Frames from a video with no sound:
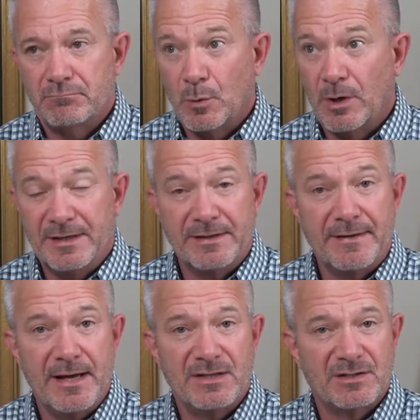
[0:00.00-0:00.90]

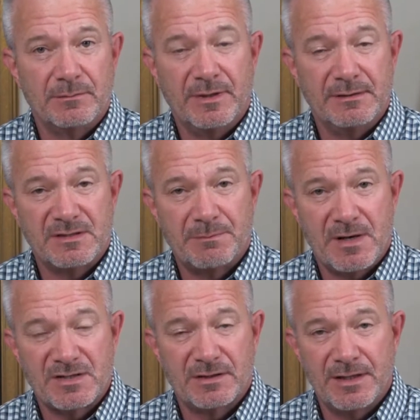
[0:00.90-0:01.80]
nation, but
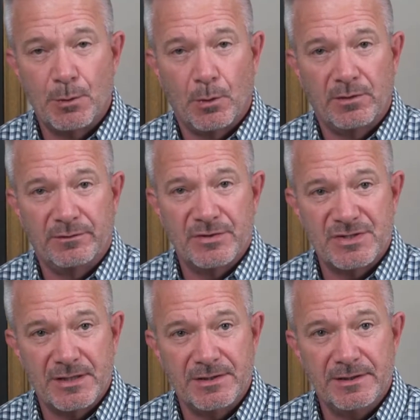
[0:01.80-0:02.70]
especially in Northern
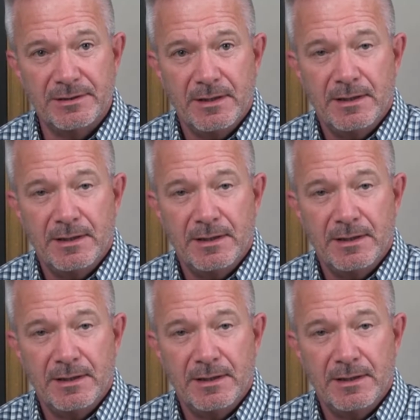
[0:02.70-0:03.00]
Virginia.